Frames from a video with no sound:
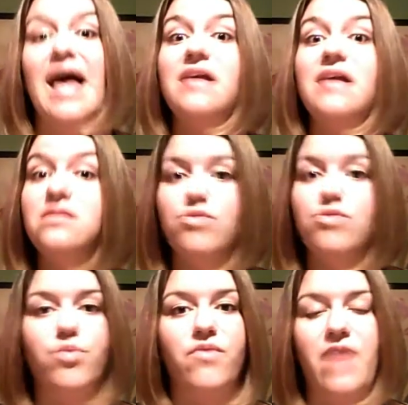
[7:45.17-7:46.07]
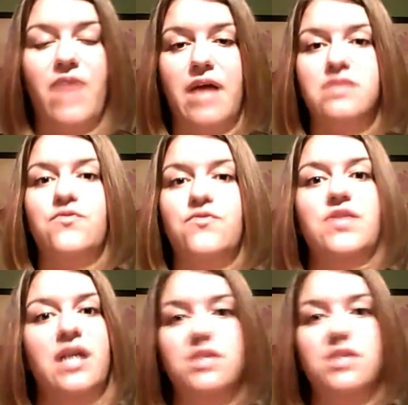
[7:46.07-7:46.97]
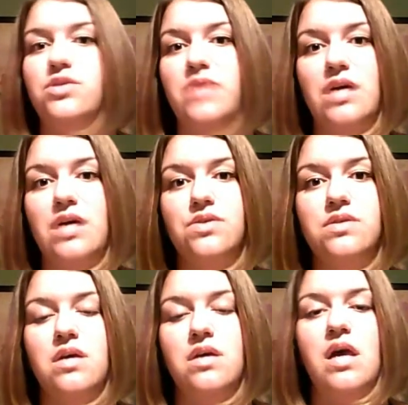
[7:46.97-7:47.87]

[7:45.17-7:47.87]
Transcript: as the Lord provides for the next 2 years.